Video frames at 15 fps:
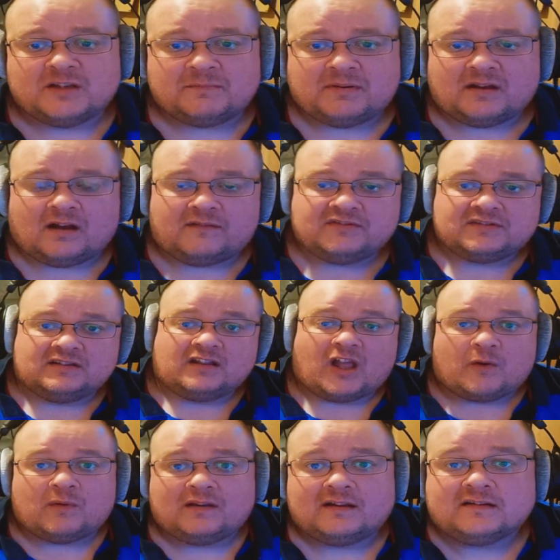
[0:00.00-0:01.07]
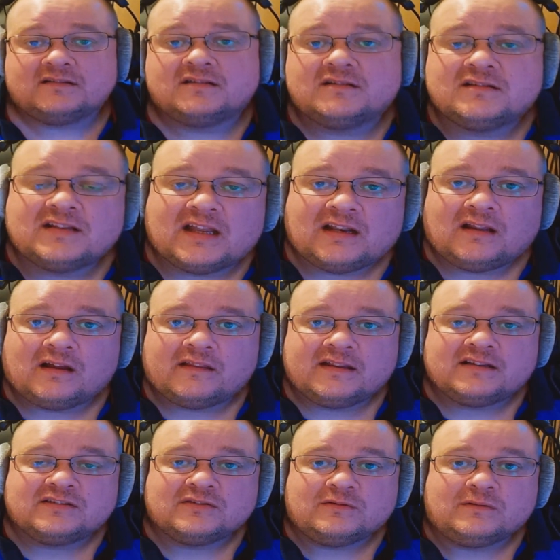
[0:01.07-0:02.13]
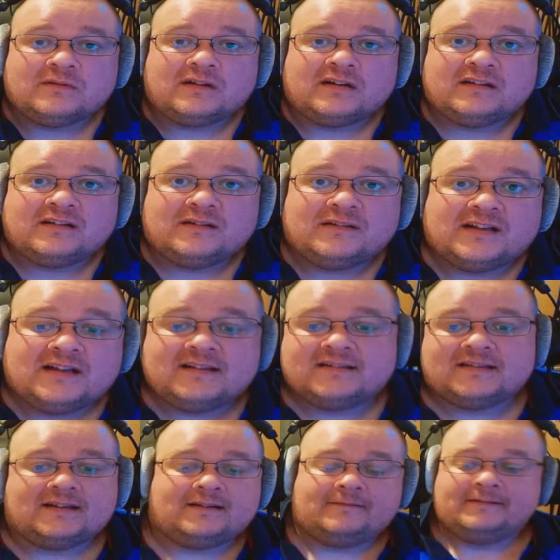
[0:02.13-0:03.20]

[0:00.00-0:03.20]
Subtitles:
But obviously no one likes to sit like this all night, do they? So